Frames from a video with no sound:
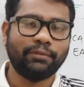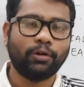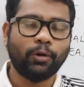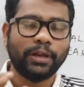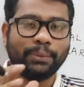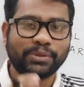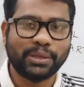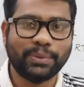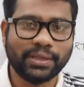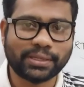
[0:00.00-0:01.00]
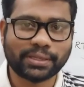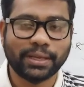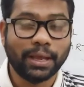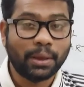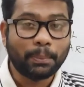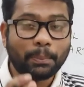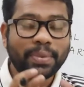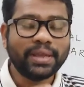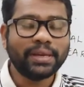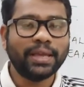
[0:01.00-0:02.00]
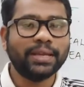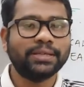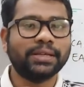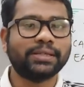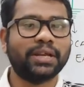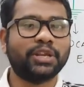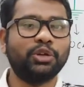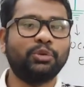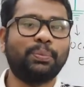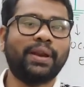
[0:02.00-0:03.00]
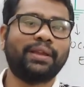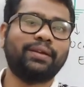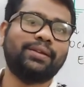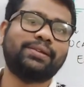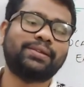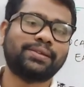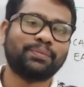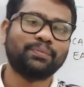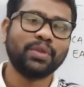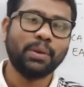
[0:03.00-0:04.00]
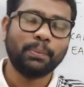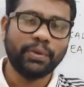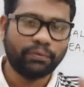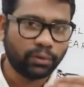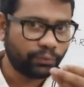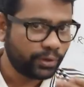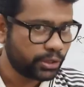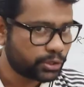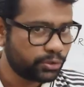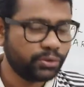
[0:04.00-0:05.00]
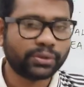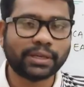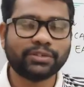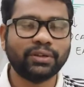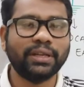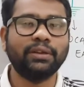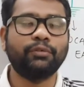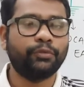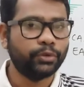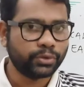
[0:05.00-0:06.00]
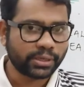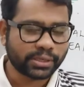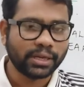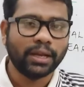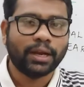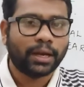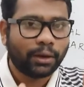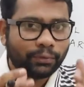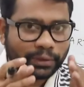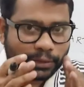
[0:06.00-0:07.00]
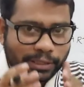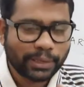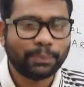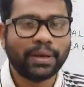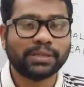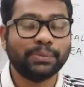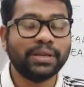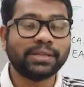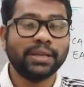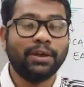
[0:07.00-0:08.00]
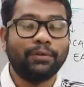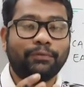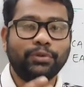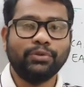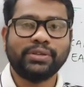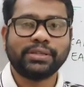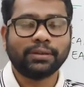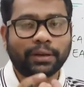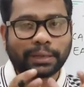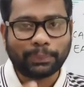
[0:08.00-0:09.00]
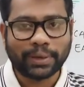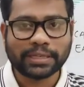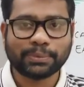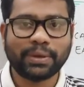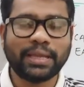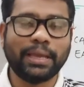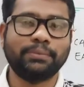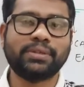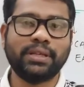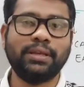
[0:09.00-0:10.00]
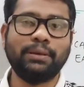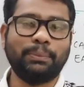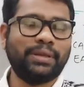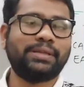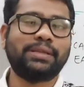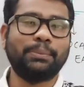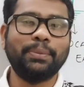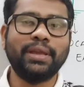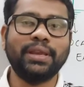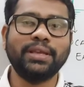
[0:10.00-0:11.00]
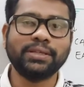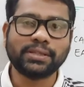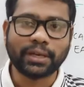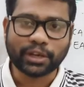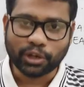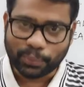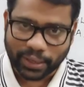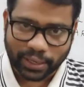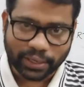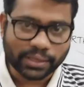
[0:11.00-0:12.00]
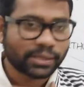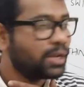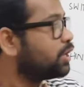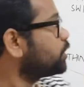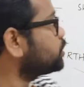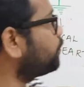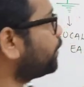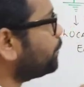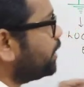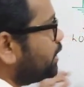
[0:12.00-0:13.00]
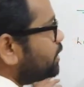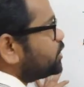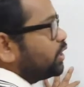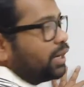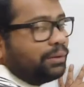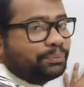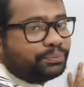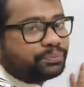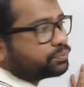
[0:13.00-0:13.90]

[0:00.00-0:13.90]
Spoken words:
have all MCBs, miniature circuit breakers. Before, we used to use actually fuses. Now in the same place means fuses are replaced by MCBs, miniature circuit breakers. So from here, children,